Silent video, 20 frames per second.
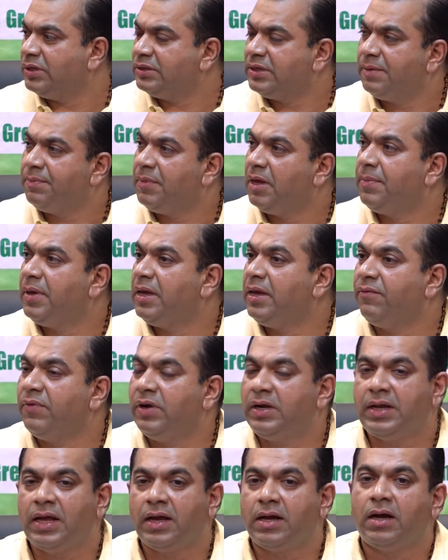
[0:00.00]
is and maybe he
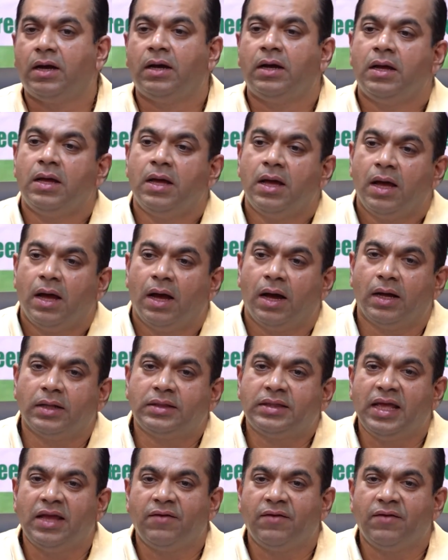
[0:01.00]
will take a